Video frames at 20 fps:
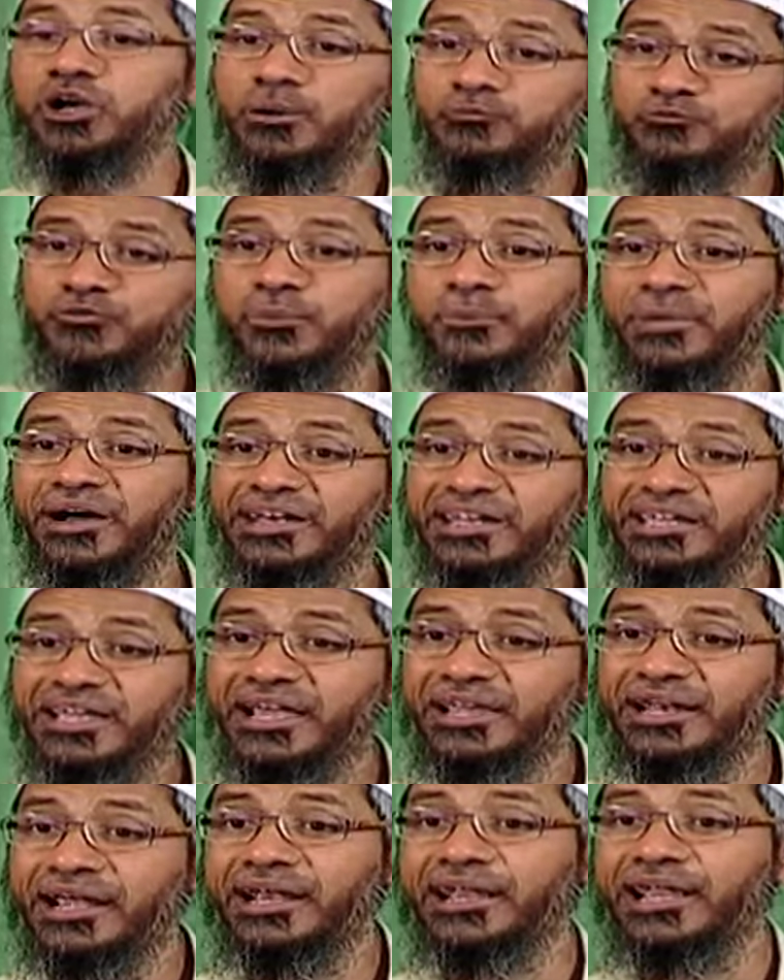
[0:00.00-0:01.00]
come for money
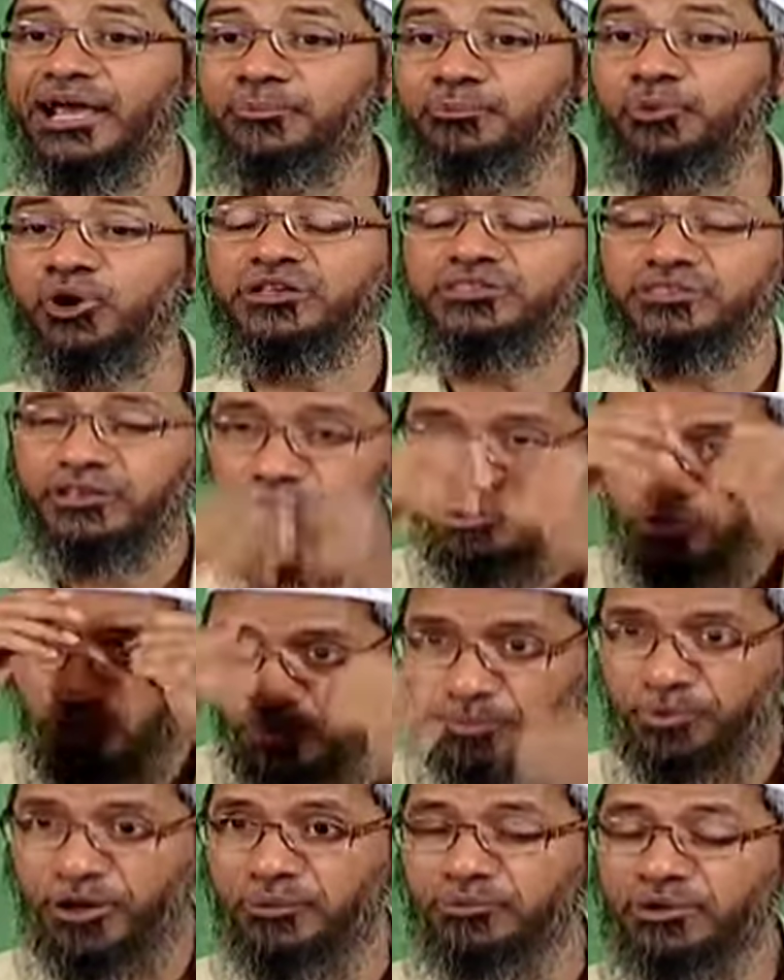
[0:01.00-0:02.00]
and Allah both,
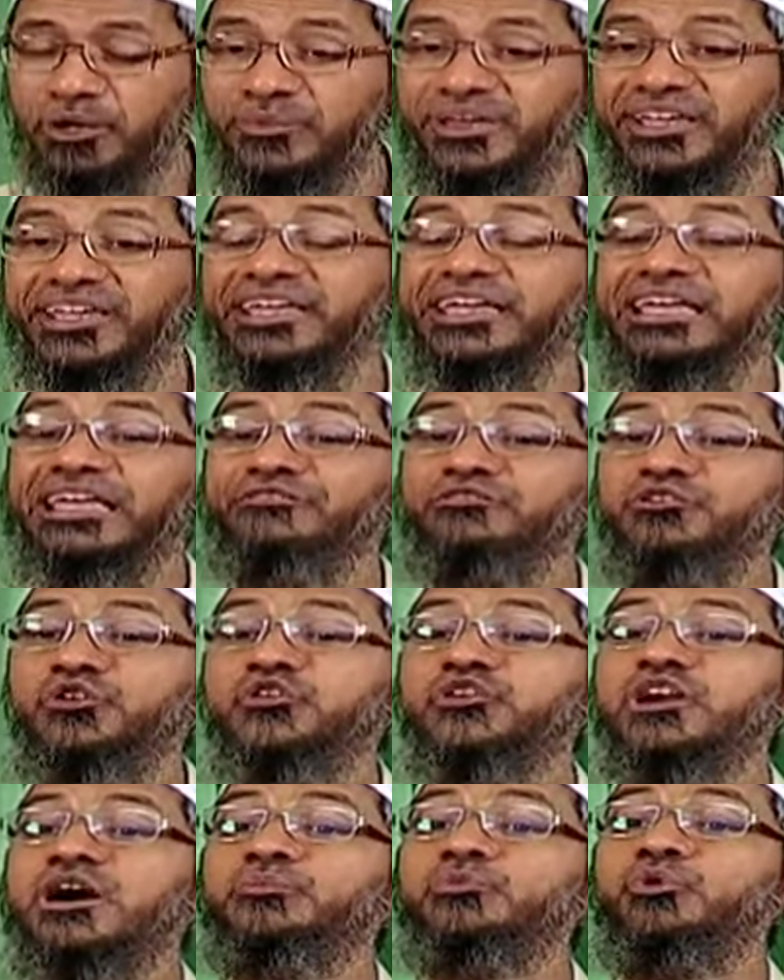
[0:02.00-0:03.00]
no problem. Even
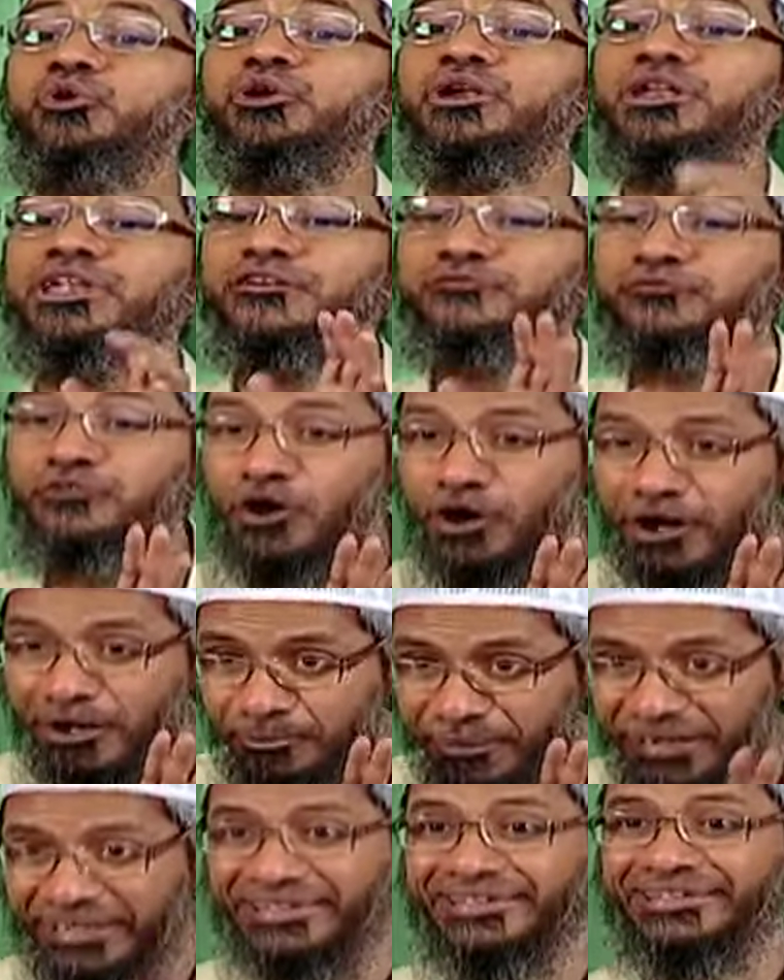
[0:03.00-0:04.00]
you come only for
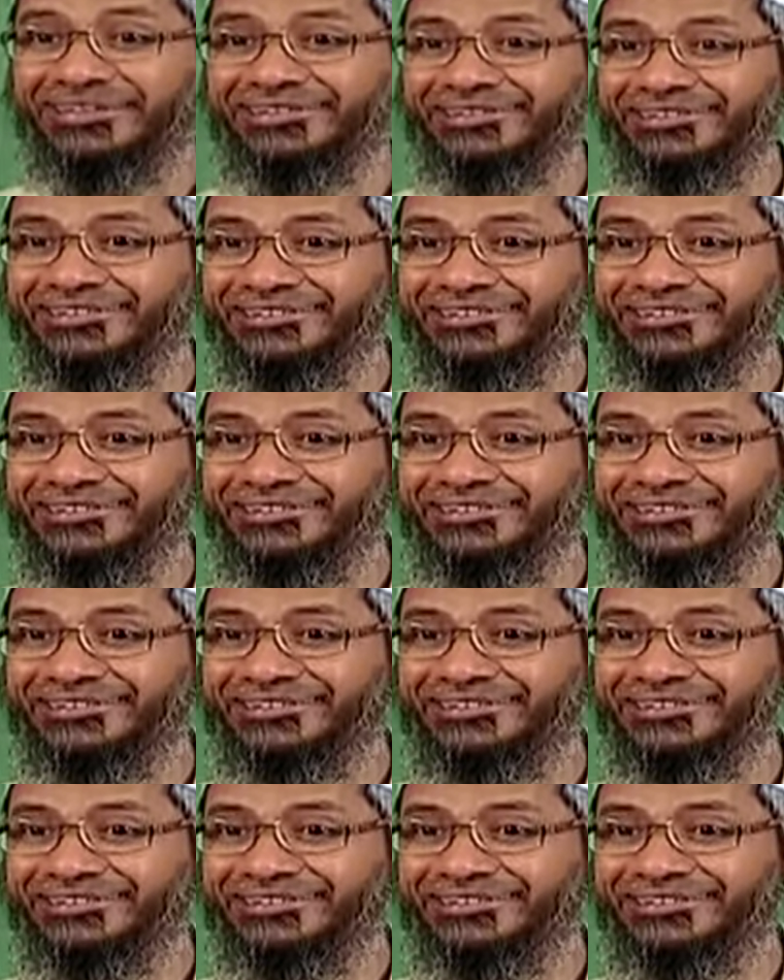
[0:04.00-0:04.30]
money